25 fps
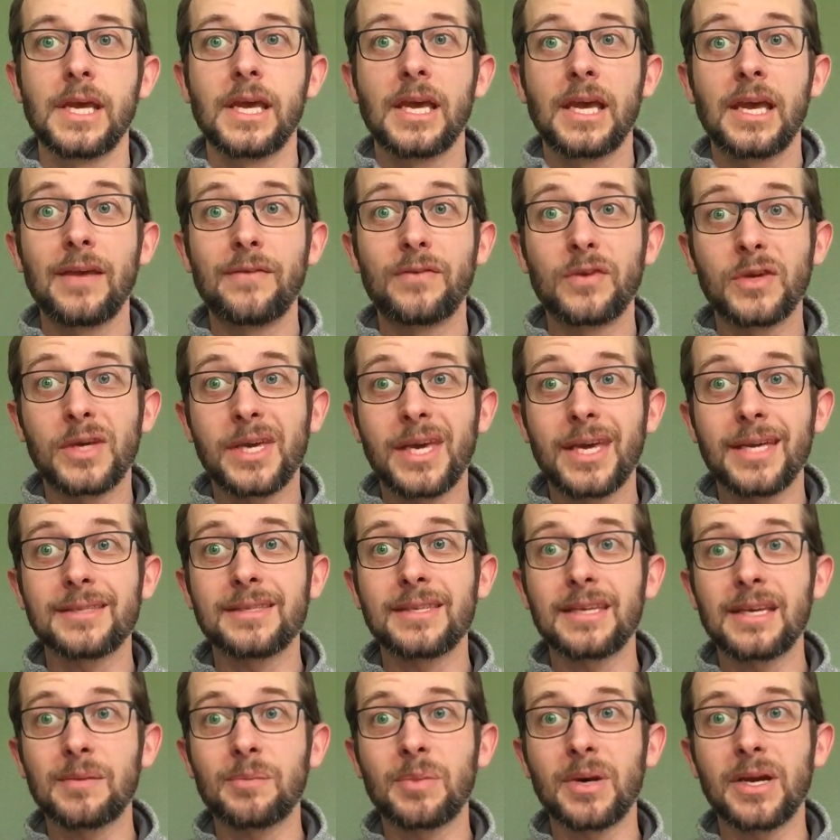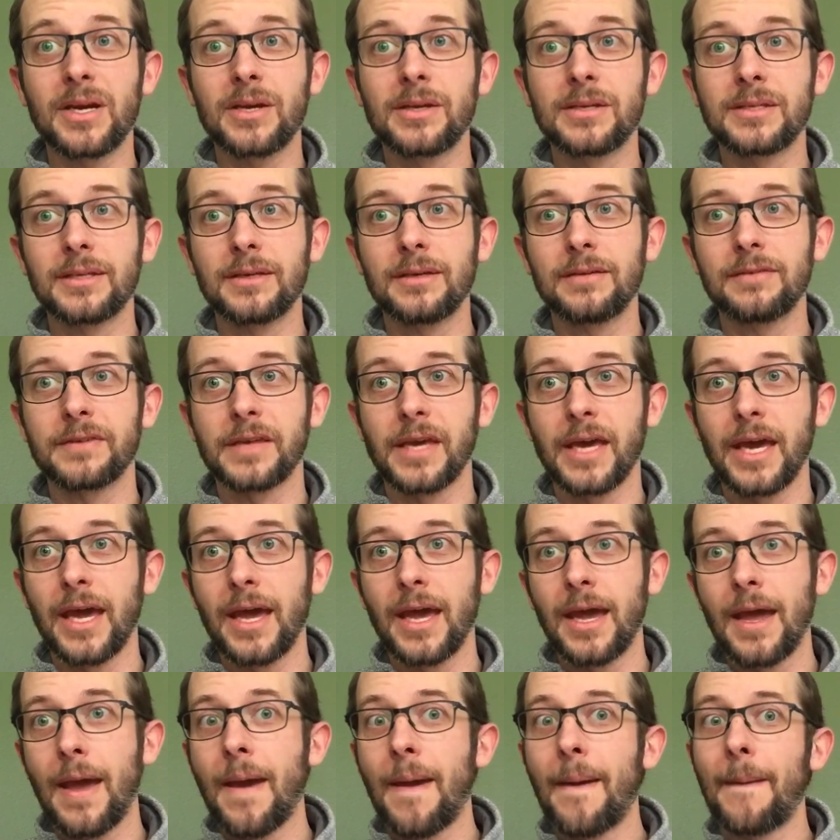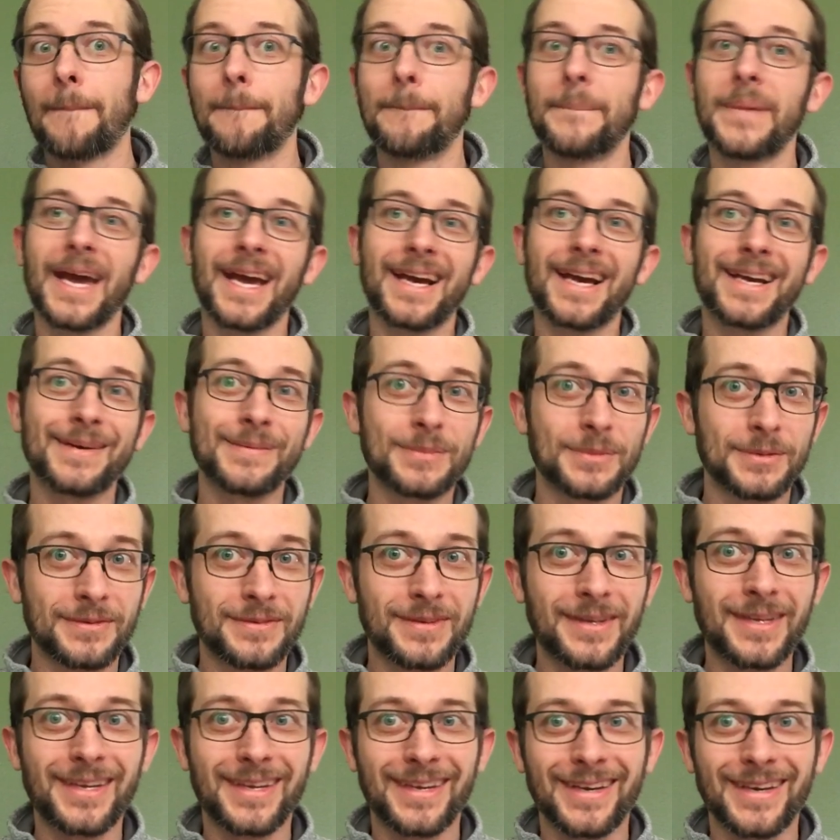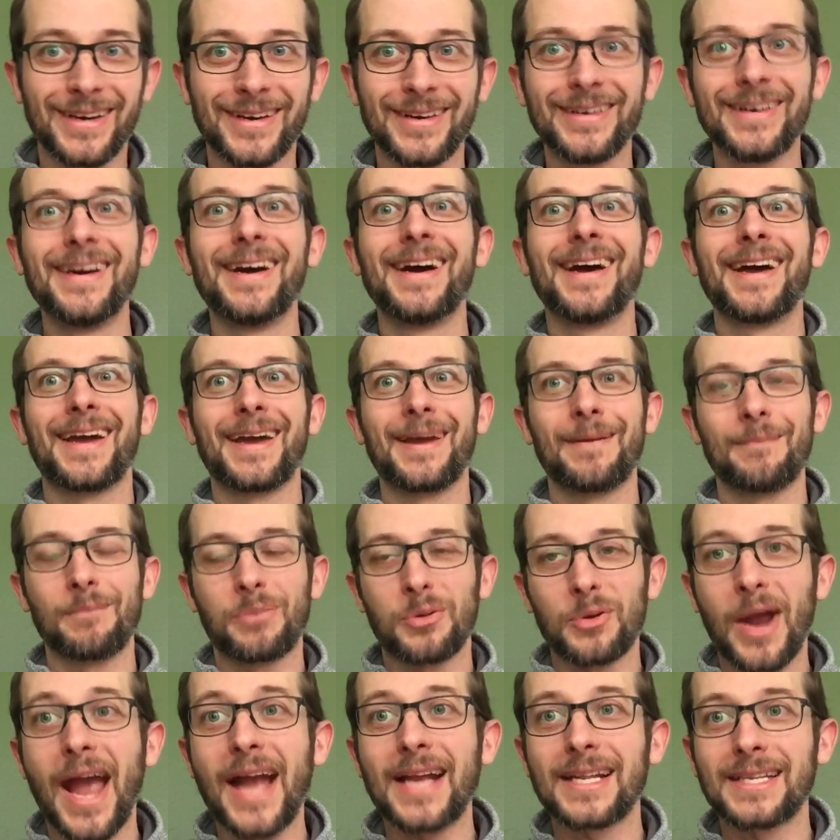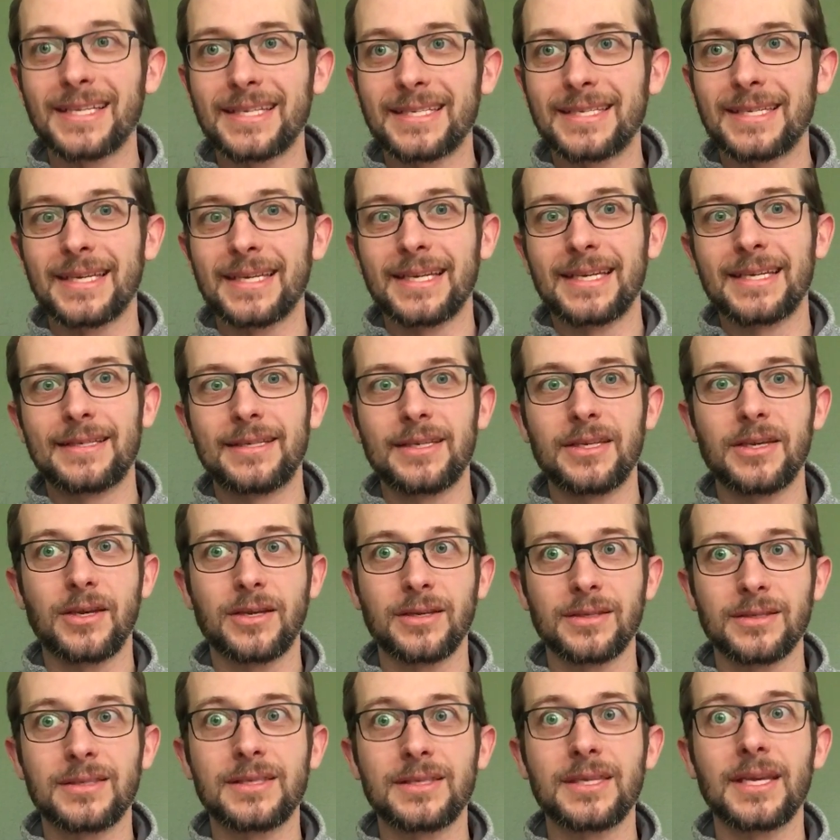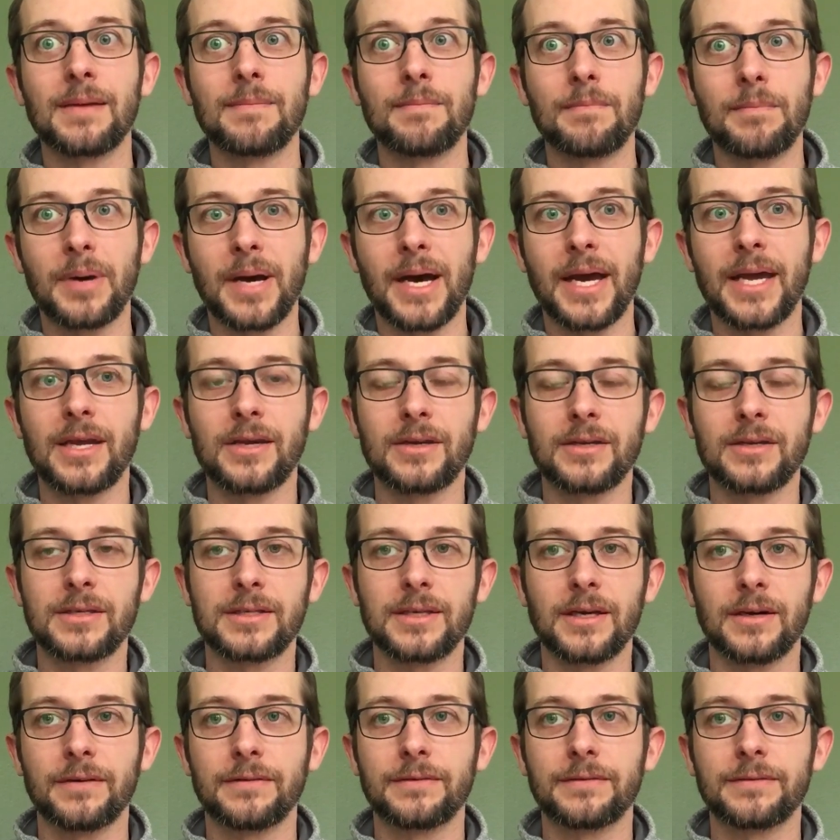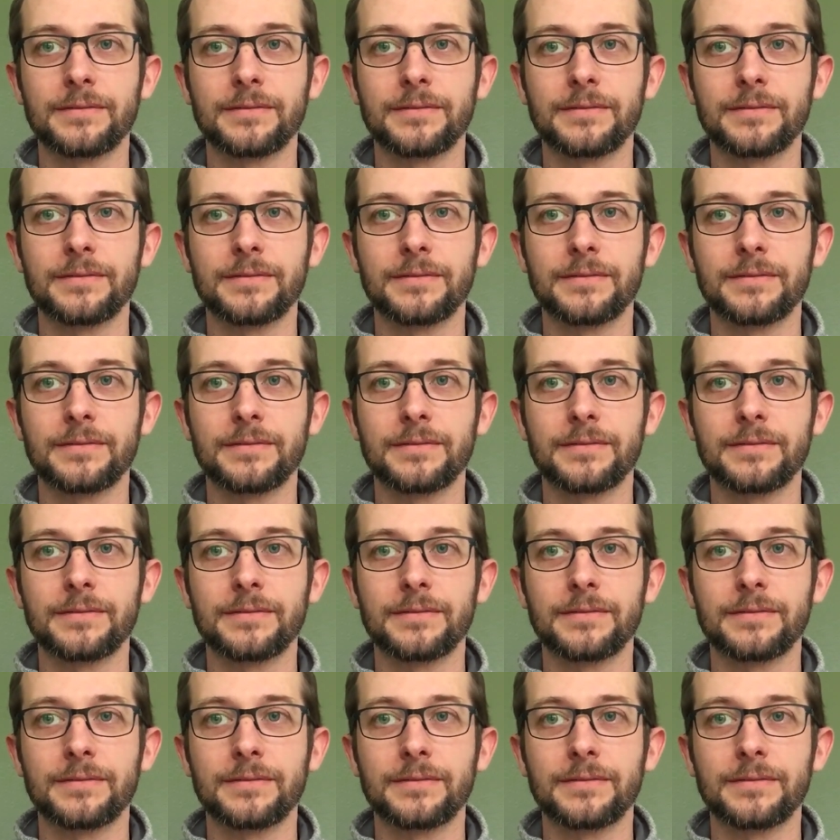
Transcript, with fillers: If you can't sing it by yourself yet, back up the video and practice it until you can sing it by yourself.